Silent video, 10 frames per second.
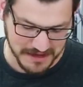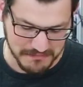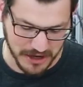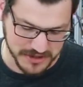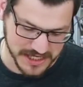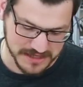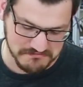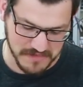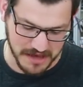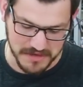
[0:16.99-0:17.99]
Melca,
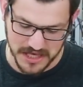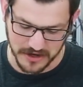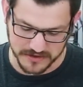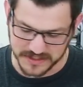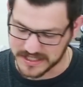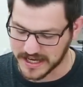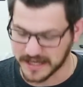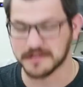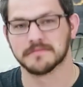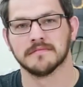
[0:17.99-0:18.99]
M-E-L-C-A.